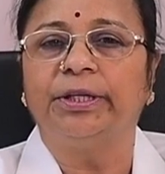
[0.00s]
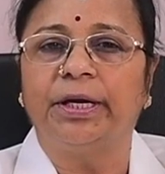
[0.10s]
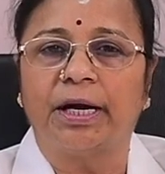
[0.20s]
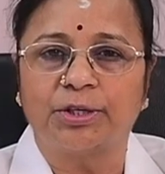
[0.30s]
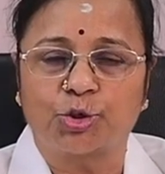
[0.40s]

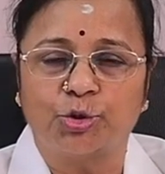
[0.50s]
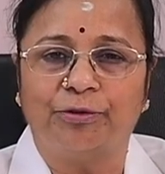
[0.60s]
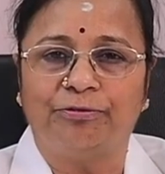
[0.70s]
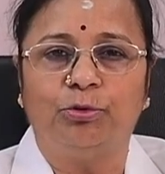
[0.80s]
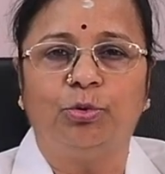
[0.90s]
regards to
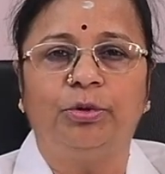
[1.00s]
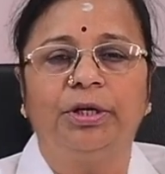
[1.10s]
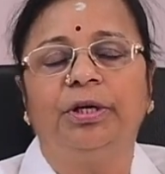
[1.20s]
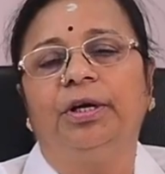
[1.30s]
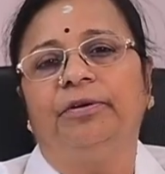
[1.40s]
your food,
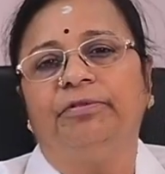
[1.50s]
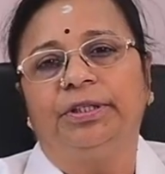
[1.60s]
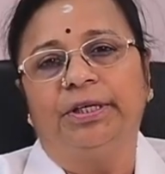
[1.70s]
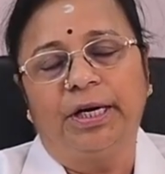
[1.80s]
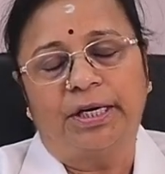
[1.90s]

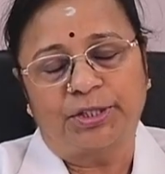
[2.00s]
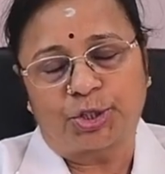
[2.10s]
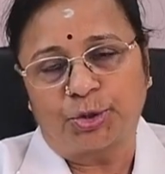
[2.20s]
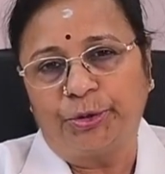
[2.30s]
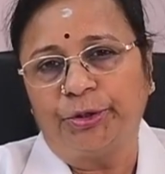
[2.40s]
with
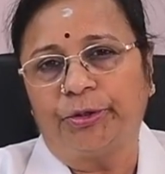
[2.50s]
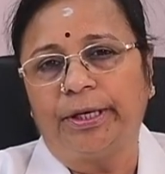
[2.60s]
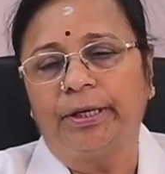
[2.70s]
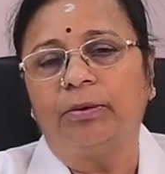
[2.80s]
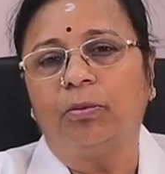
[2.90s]
regards to your
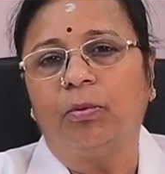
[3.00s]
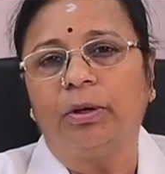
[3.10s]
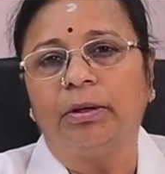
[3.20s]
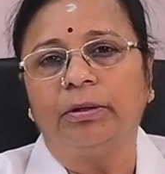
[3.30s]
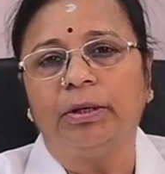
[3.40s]

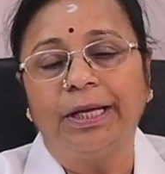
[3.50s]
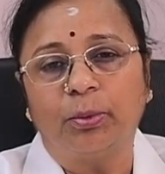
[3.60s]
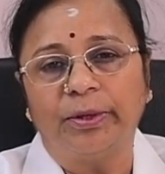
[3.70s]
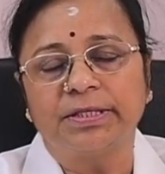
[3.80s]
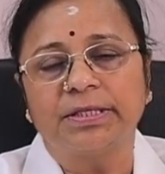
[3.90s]

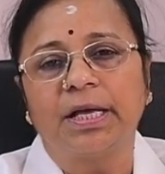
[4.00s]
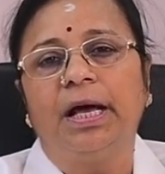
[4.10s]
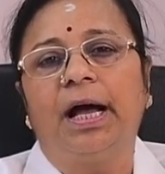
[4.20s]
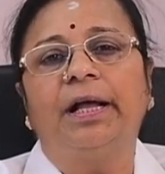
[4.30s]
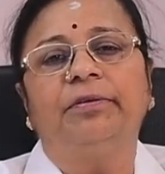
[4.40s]
liquids,
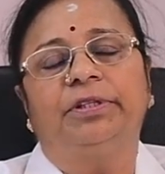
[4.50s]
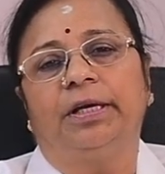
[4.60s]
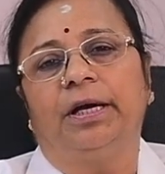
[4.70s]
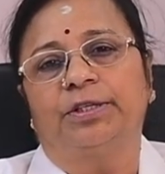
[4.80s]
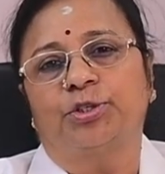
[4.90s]
and with
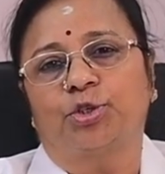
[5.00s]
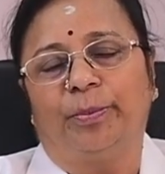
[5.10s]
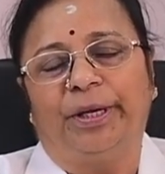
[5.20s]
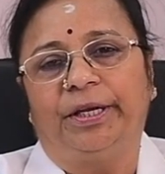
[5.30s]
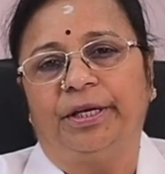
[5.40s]
regards to
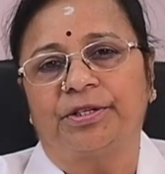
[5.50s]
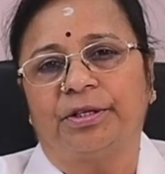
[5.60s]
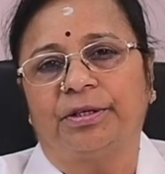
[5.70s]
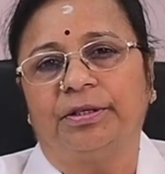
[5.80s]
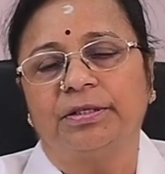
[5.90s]

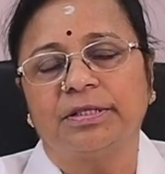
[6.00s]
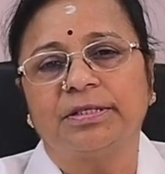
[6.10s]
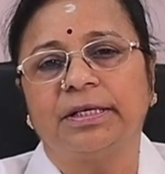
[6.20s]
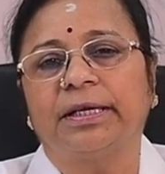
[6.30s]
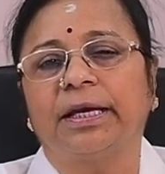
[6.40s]
medication. This
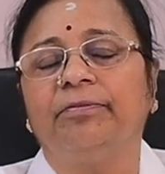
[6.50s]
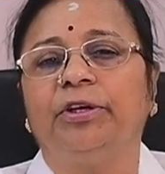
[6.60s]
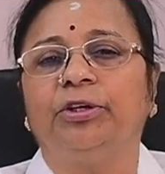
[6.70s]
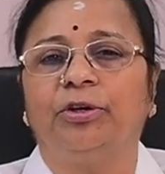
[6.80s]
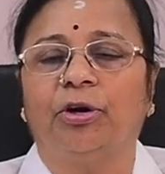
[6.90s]
is the time
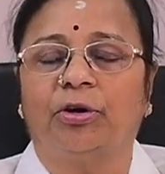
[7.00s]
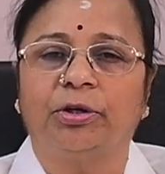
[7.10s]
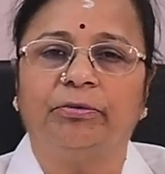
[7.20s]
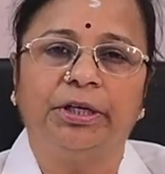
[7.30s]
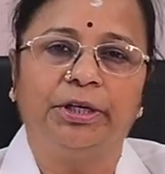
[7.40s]
when your
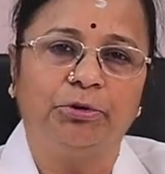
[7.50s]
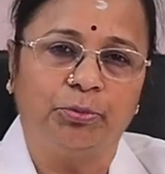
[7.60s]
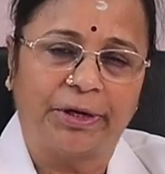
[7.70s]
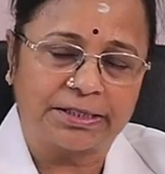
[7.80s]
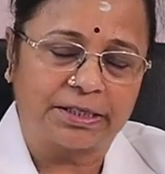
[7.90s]
doctor will give
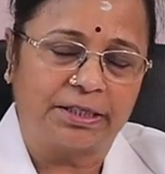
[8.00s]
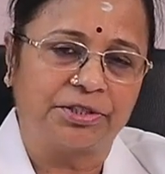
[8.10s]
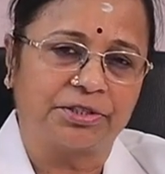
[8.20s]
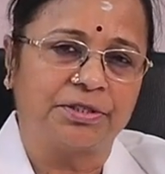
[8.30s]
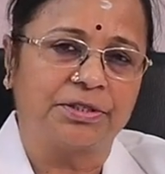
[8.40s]
you
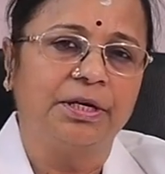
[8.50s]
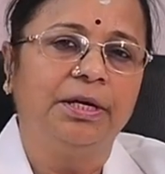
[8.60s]
vaccinations,